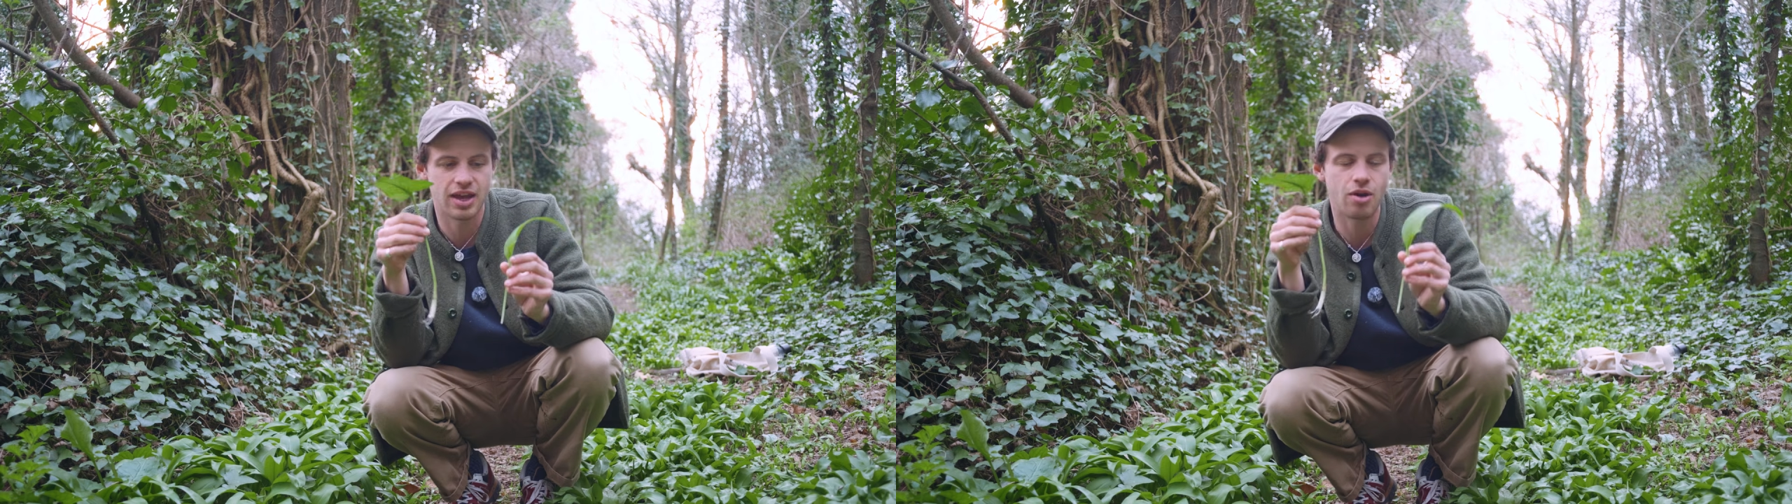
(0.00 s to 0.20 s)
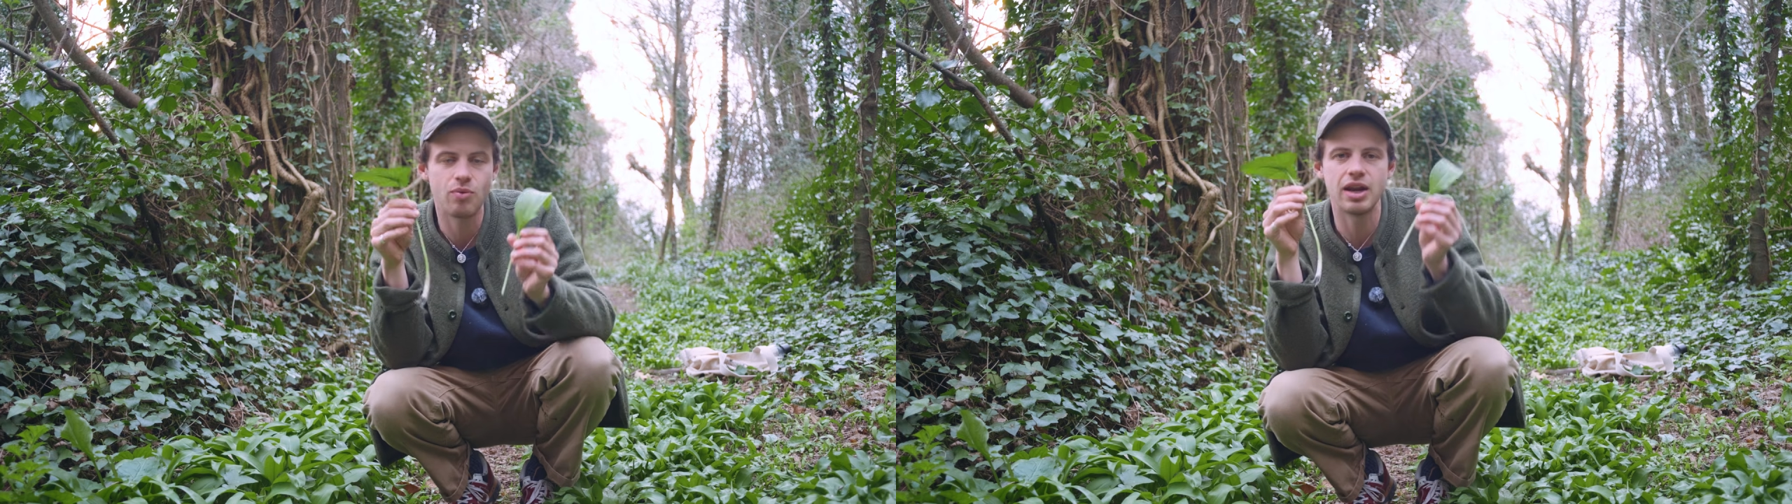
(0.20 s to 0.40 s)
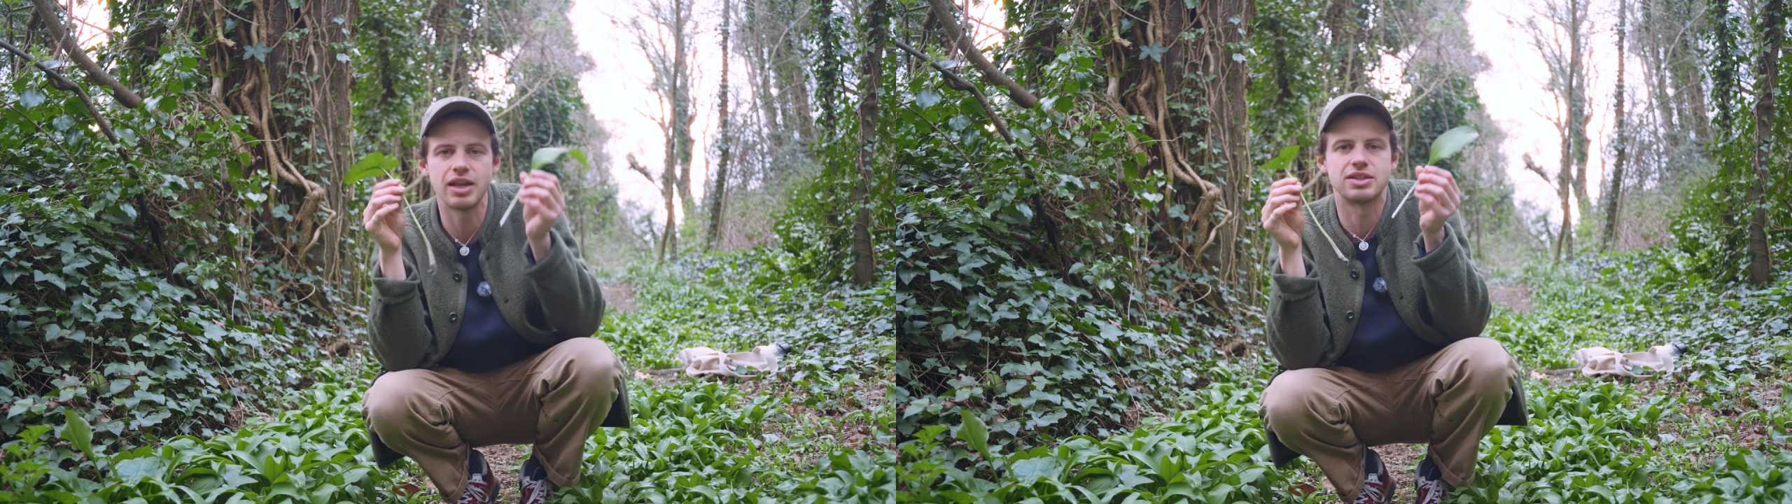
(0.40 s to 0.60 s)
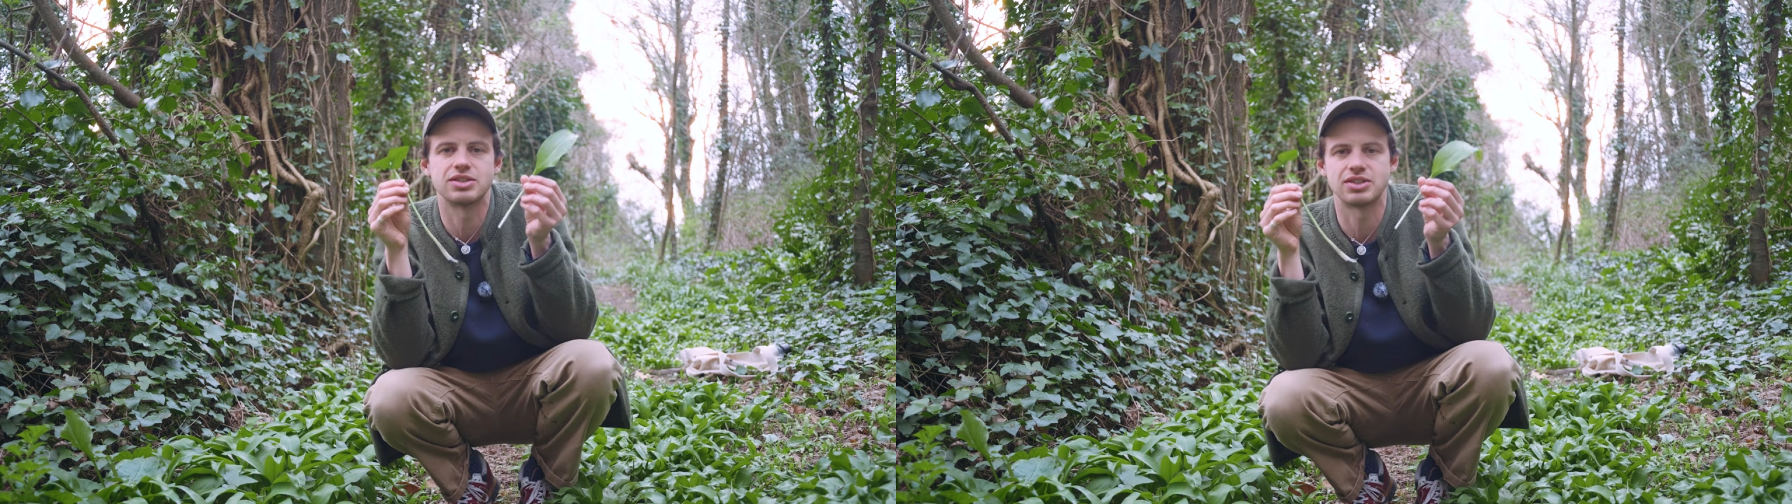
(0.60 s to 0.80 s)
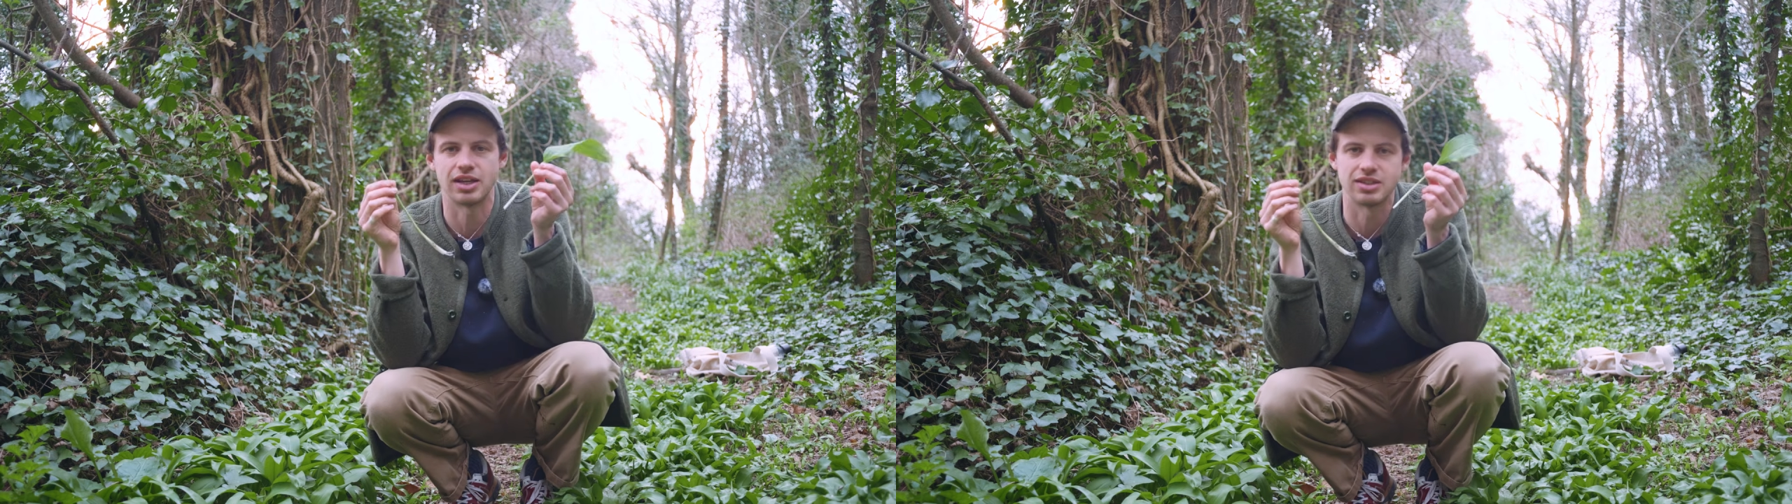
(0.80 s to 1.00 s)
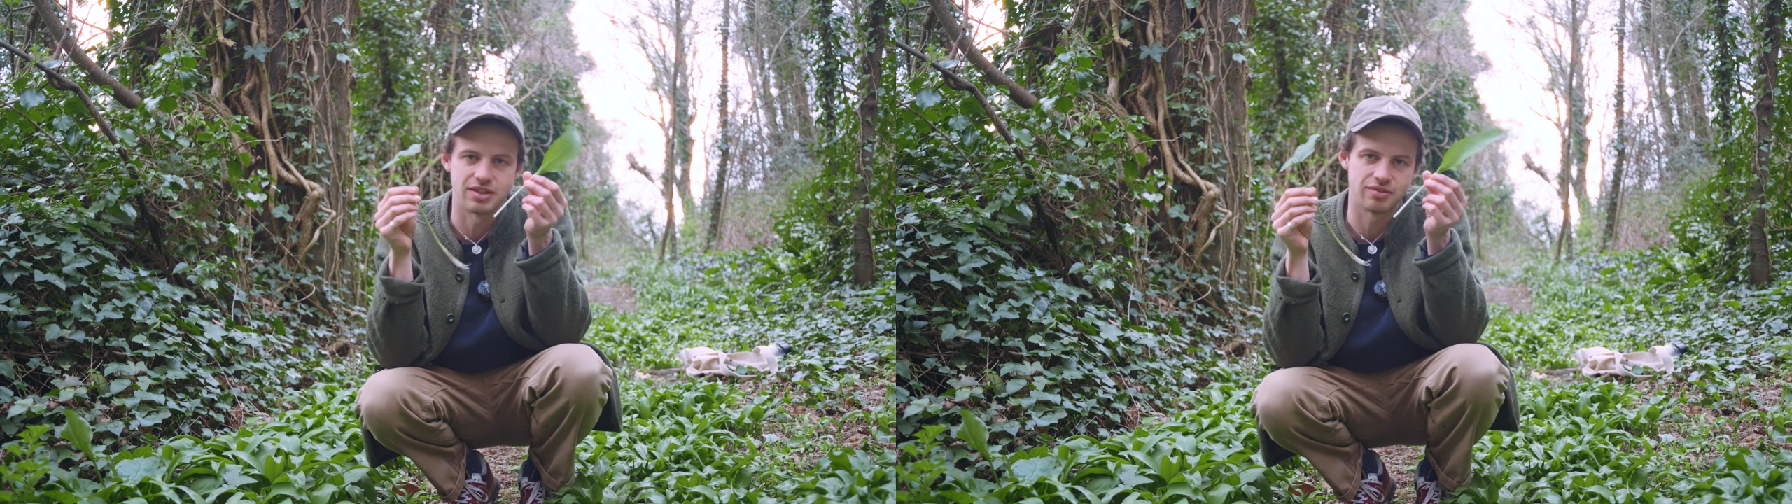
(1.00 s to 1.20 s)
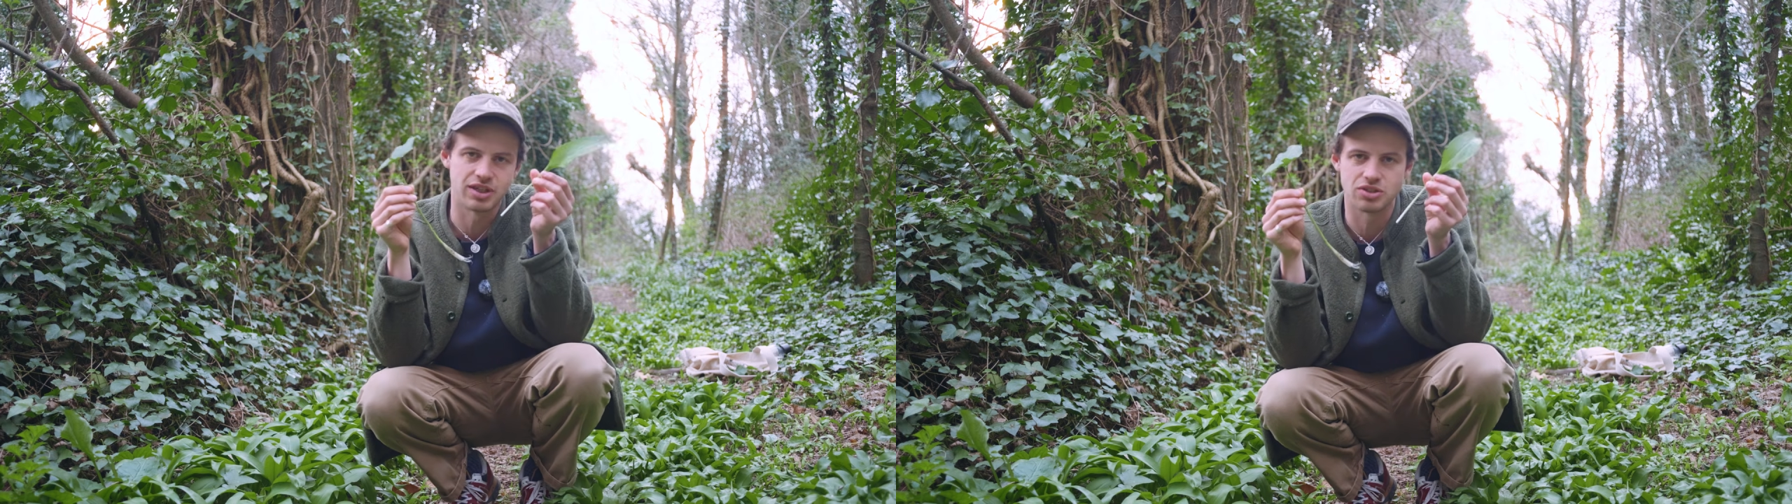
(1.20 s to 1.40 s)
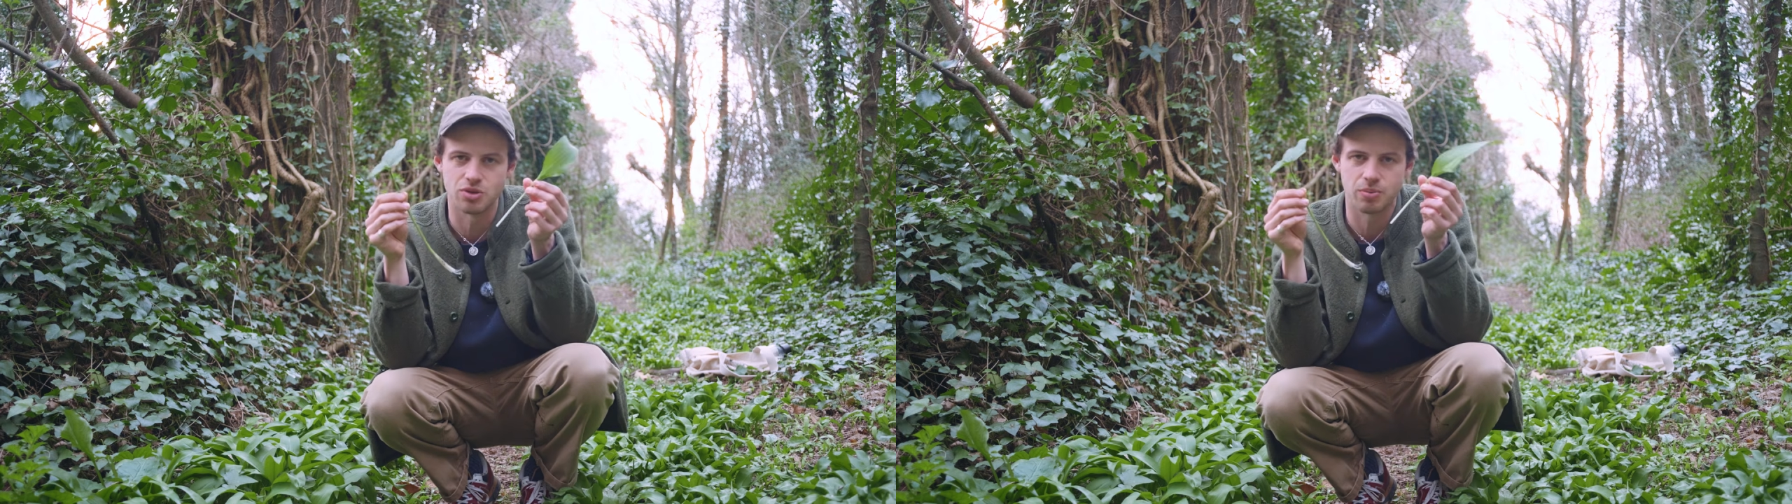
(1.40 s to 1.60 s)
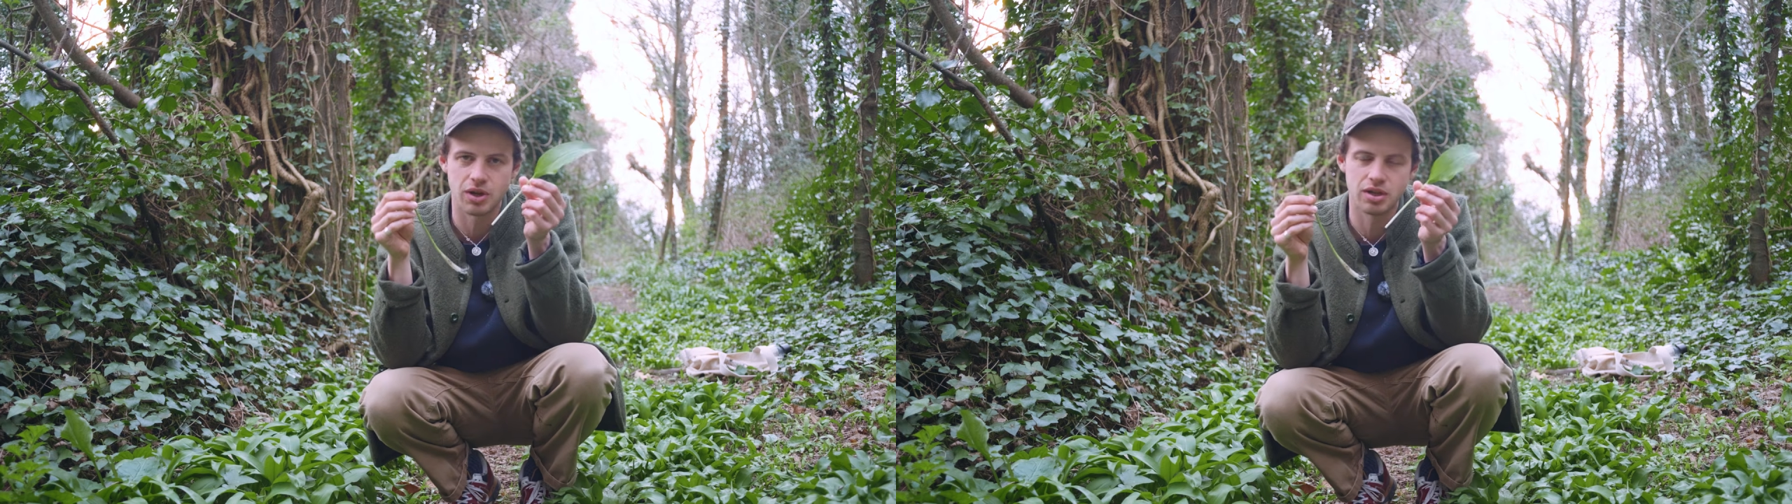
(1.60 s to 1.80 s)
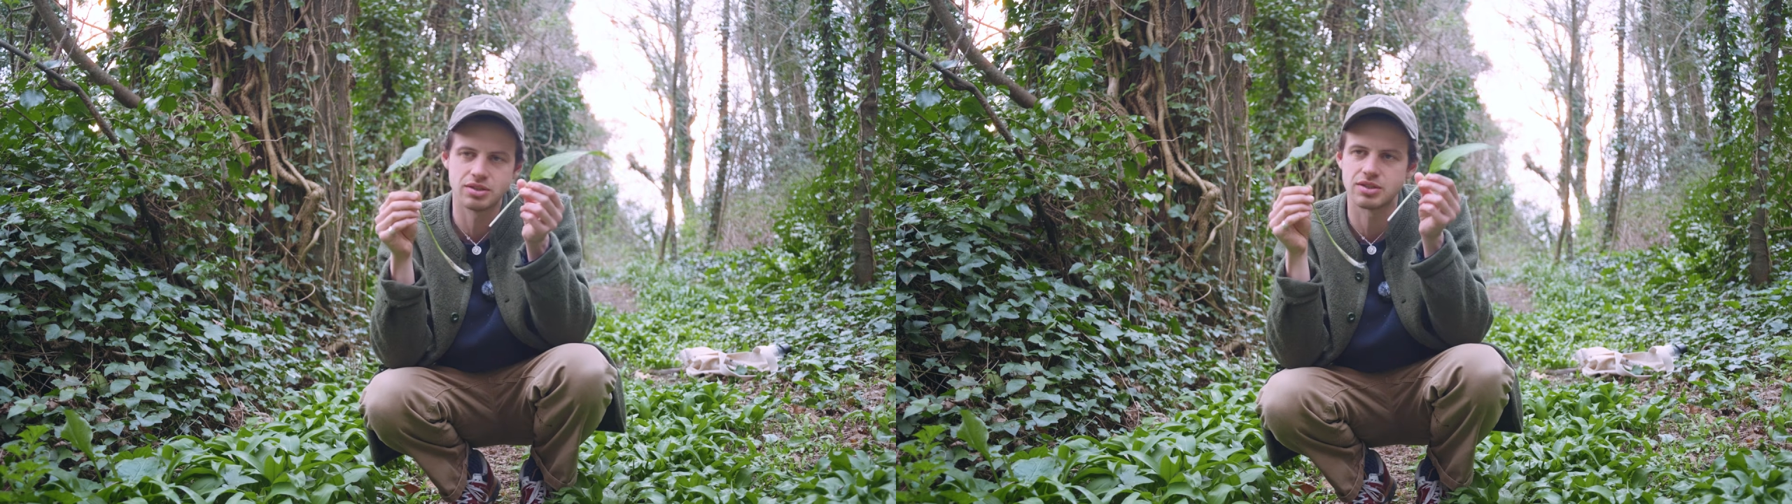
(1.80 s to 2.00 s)
They are really distinctive, these two
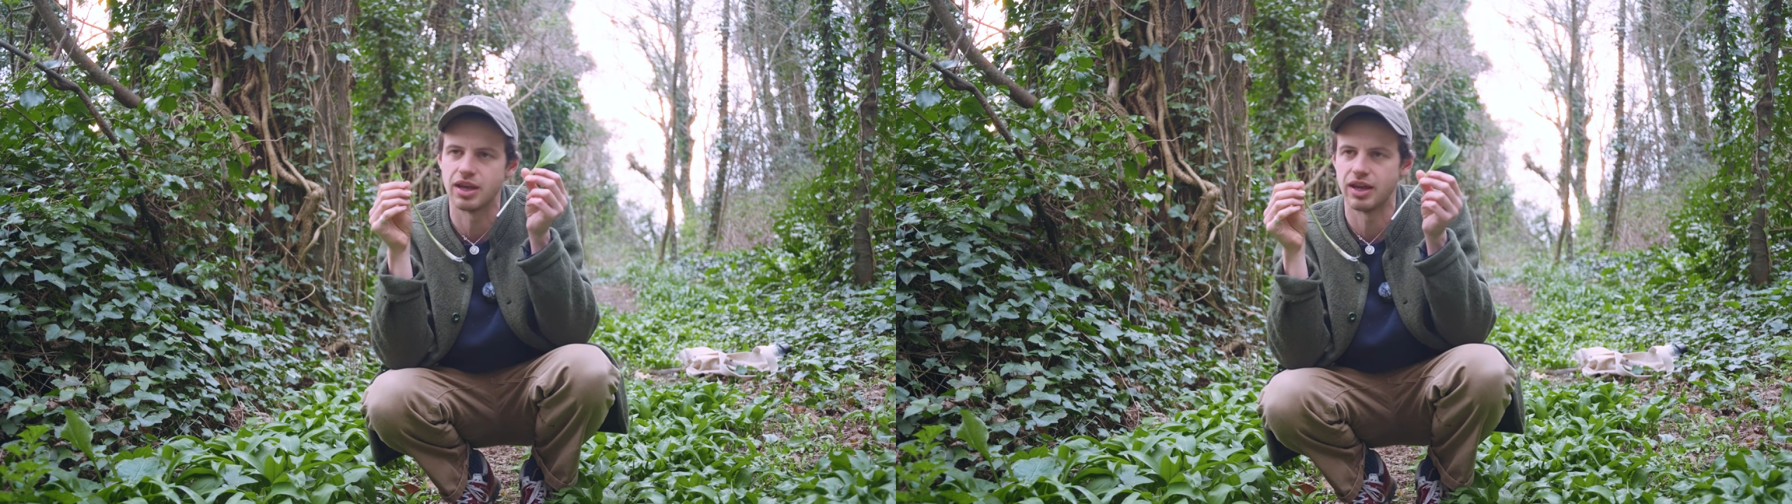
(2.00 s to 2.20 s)
plants.